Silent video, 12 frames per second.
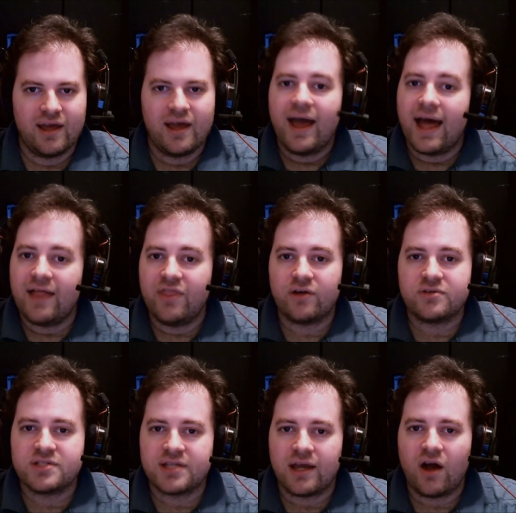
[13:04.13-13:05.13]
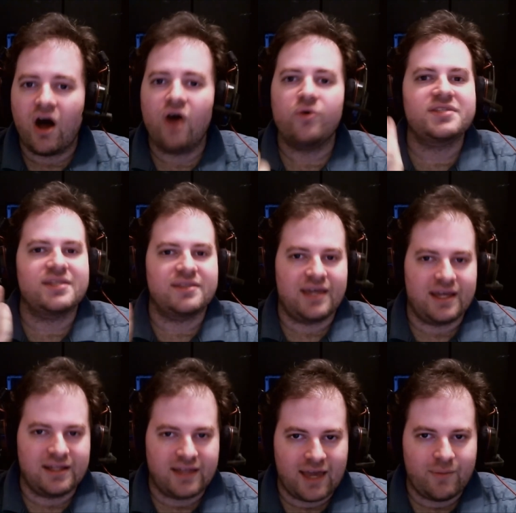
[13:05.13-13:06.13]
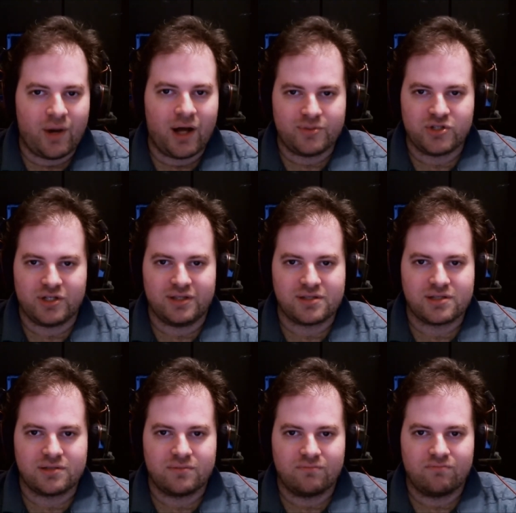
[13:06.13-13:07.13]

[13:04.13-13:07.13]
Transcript: and they'll say, oh, it's in the in game options.